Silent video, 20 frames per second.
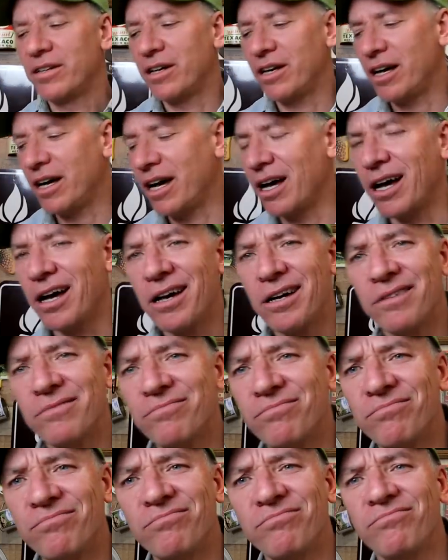
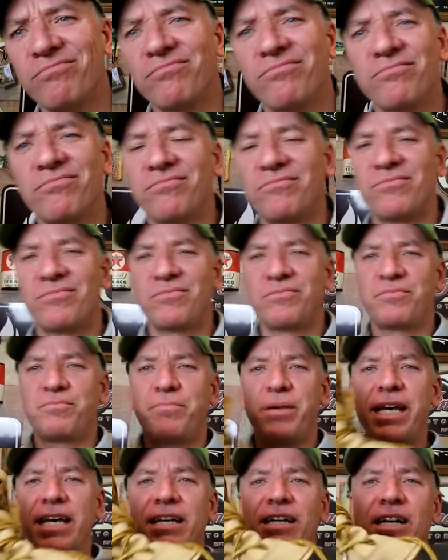
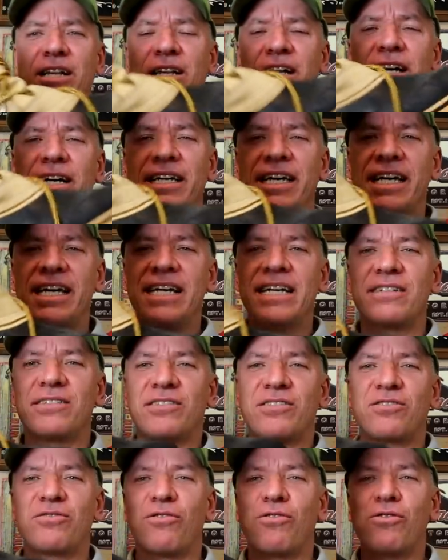big clunky
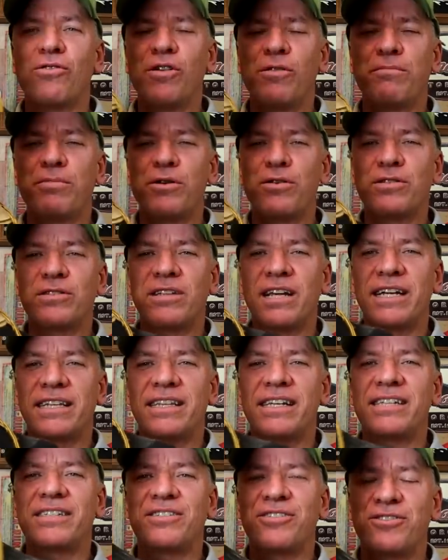sorrel boots
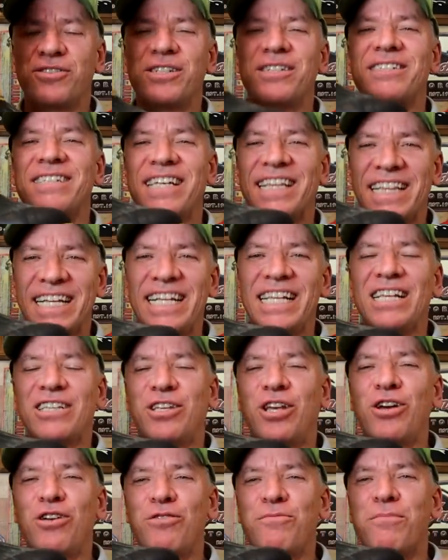like this. They're just a little
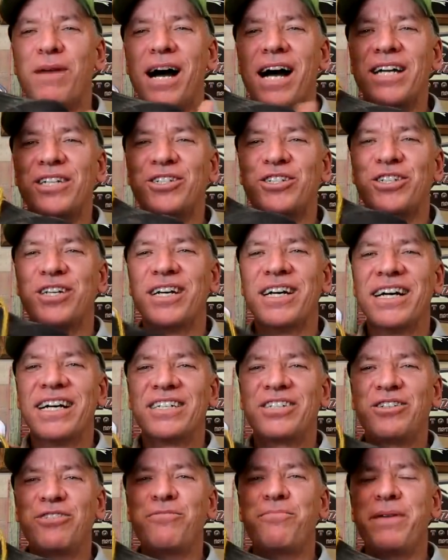too much,
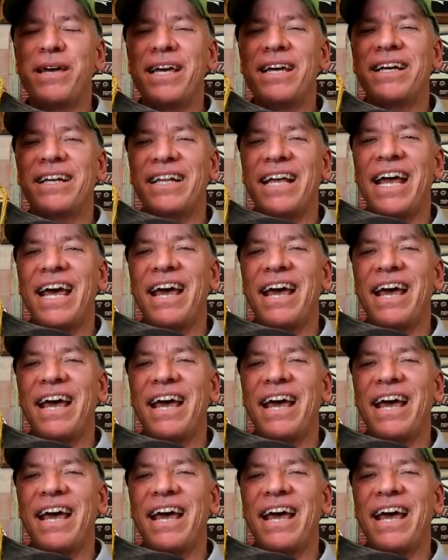too big and